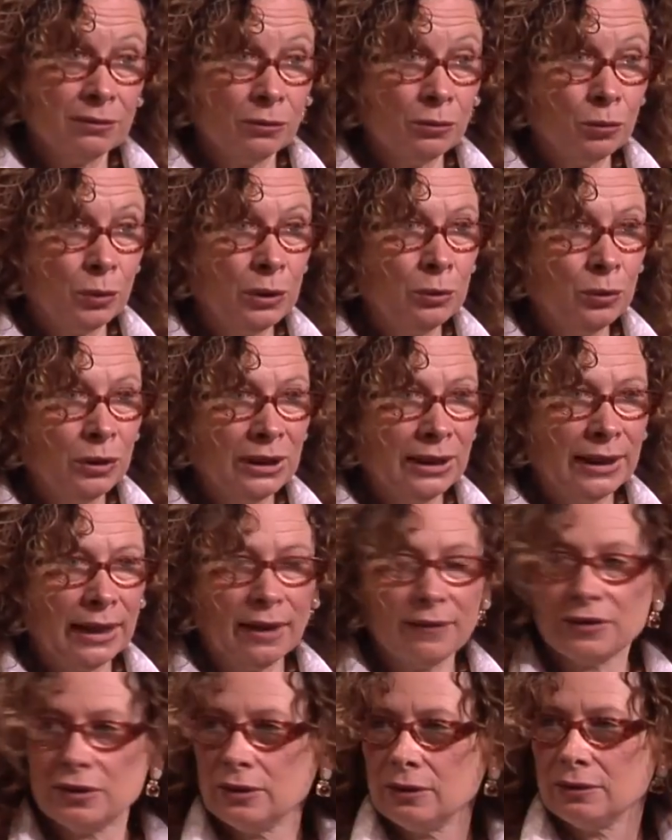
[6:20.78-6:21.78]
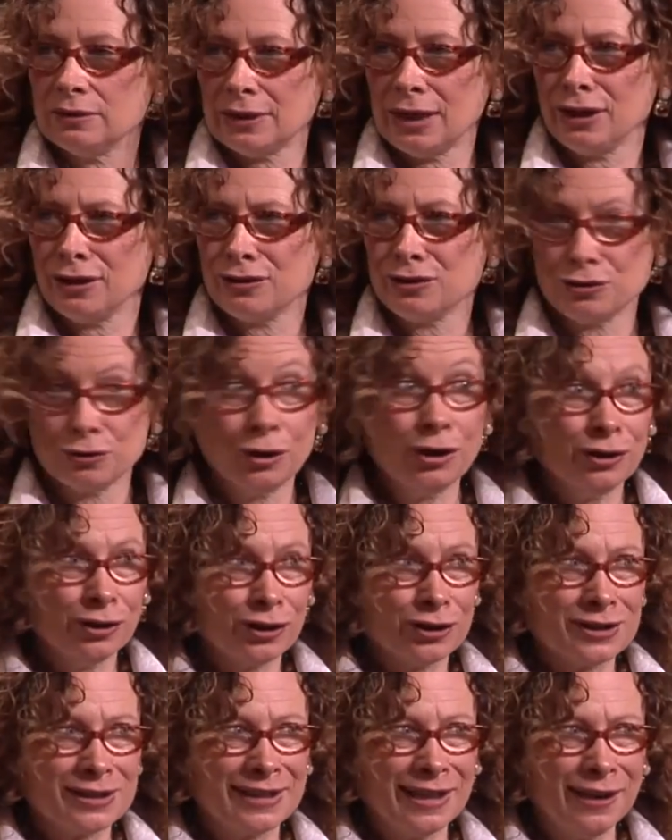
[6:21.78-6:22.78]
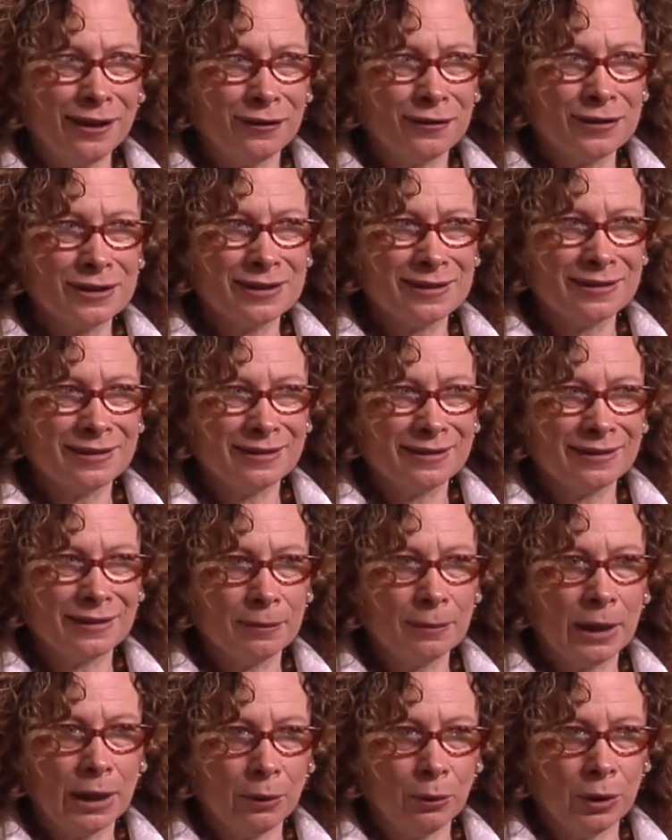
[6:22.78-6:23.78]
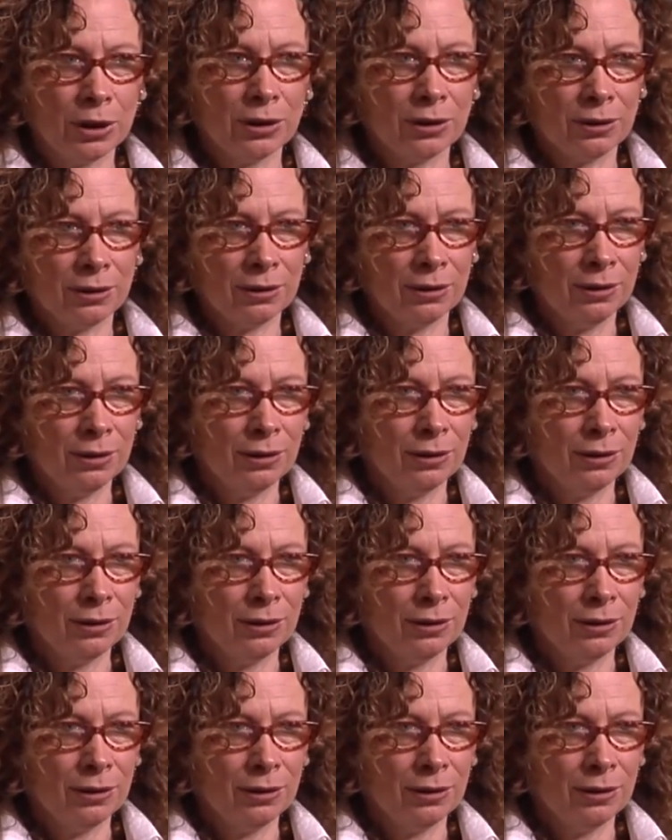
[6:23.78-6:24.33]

we really have to take control ourselves about whether